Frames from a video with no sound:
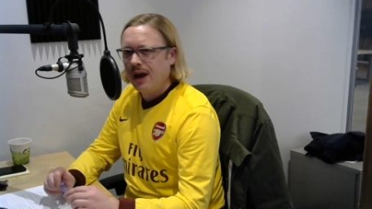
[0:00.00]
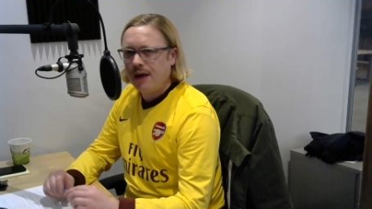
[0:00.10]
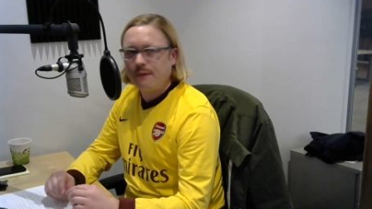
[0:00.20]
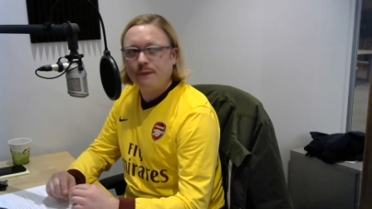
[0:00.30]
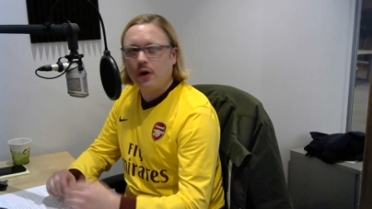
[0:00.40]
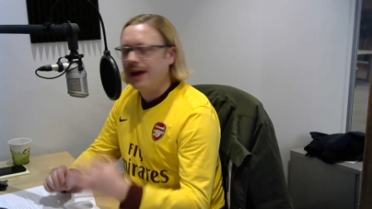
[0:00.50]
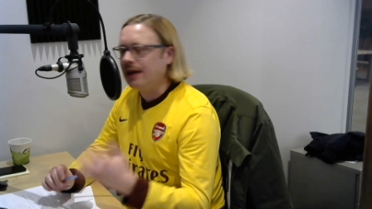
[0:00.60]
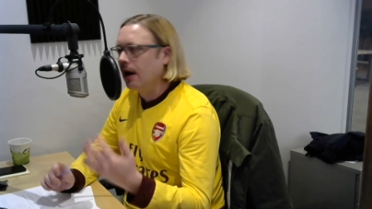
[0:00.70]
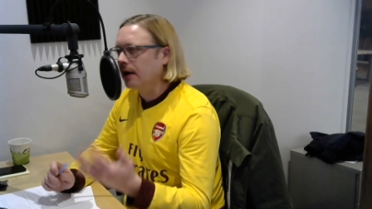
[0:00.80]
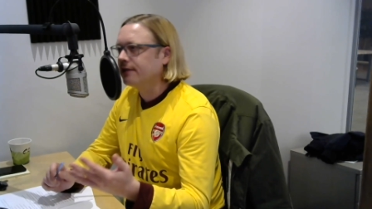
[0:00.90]
And for a
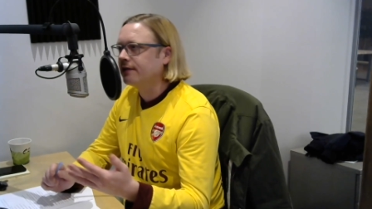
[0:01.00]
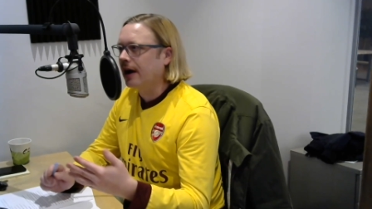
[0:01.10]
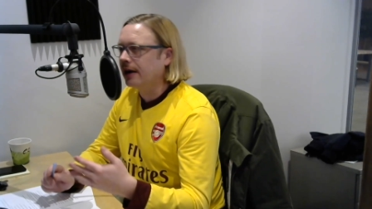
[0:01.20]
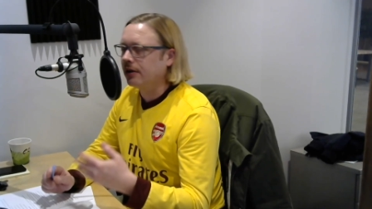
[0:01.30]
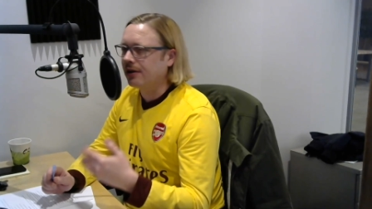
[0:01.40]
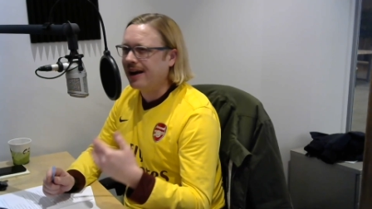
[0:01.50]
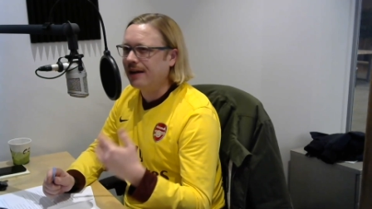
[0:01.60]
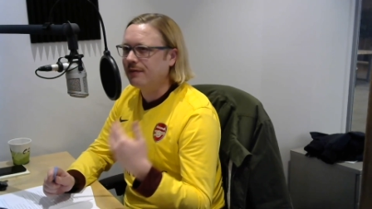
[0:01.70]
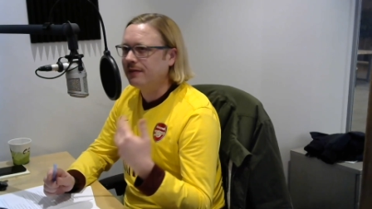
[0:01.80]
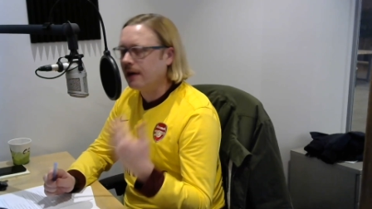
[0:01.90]
young side that are kind
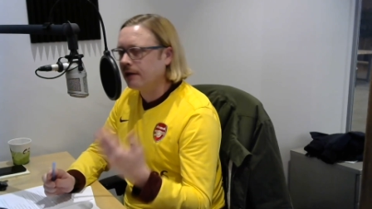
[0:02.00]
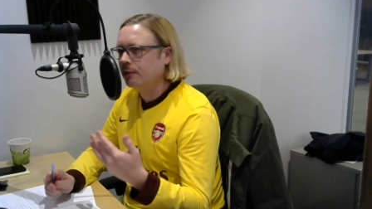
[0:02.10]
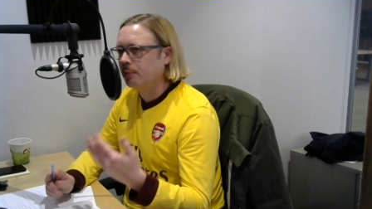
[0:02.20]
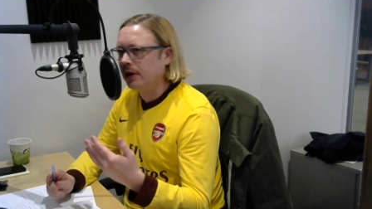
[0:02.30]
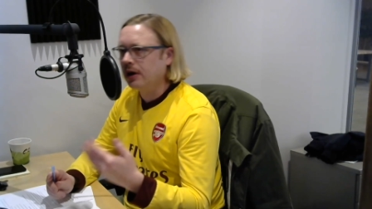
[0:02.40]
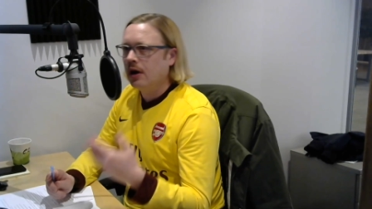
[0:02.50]
of desperate